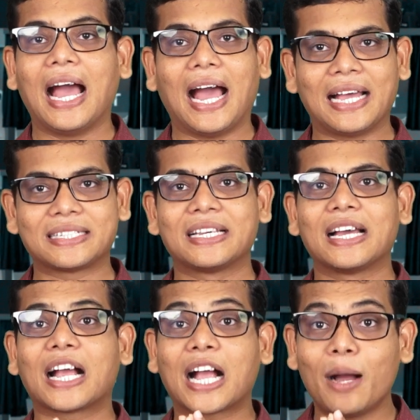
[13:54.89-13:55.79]
has
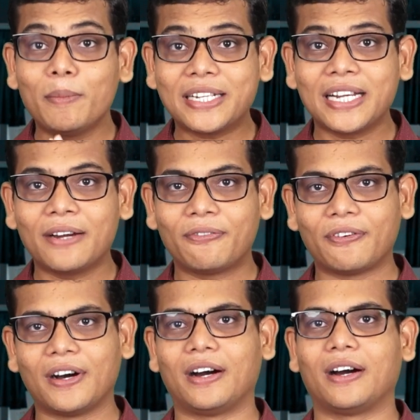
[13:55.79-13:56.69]
committed
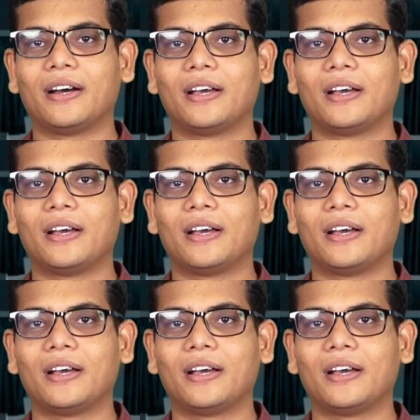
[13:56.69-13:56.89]
for